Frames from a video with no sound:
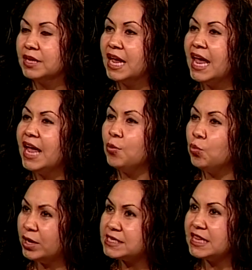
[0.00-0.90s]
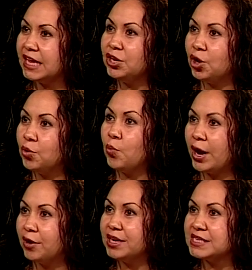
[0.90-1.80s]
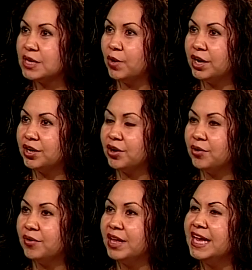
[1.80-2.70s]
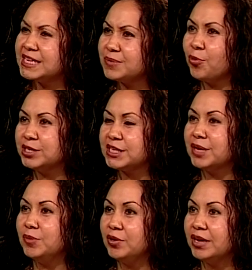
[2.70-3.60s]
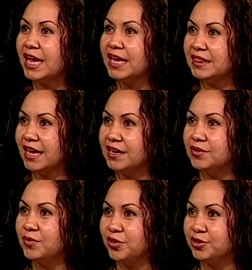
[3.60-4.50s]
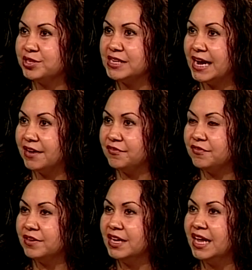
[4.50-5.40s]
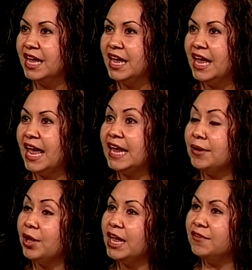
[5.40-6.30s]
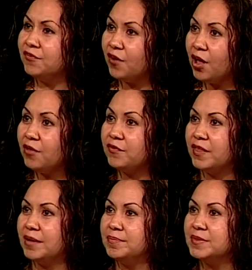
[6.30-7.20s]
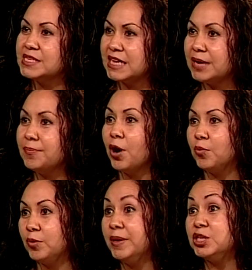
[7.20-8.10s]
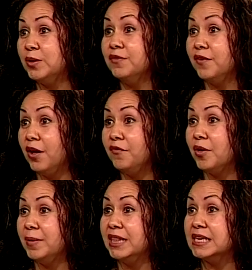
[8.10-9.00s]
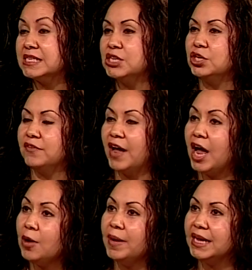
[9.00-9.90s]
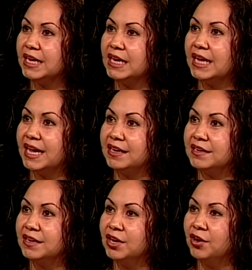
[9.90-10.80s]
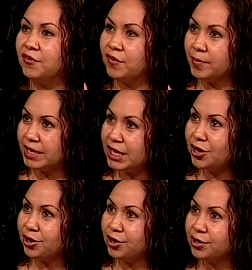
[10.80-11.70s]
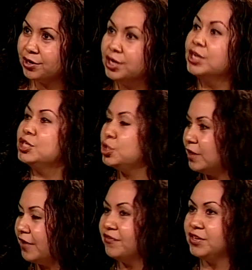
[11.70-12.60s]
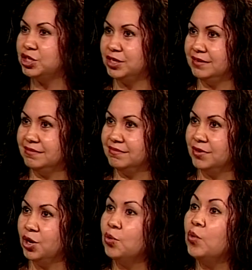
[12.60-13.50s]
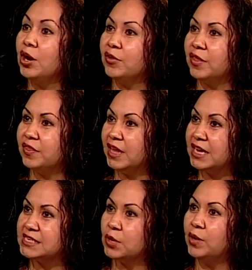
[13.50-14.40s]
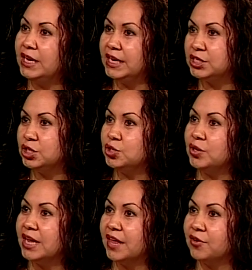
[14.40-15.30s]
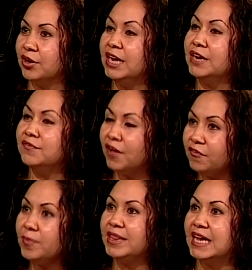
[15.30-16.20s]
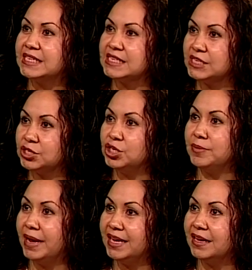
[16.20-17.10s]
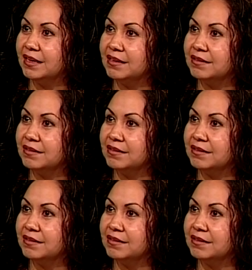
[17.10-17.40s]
And once that they know where it is they want to go, it's important to communicate that with your staff. And involve them. The second part would be to involve them in the decision of how am I going to get from here to that vision? What are the things that we need to do together, and involve them in that decision making.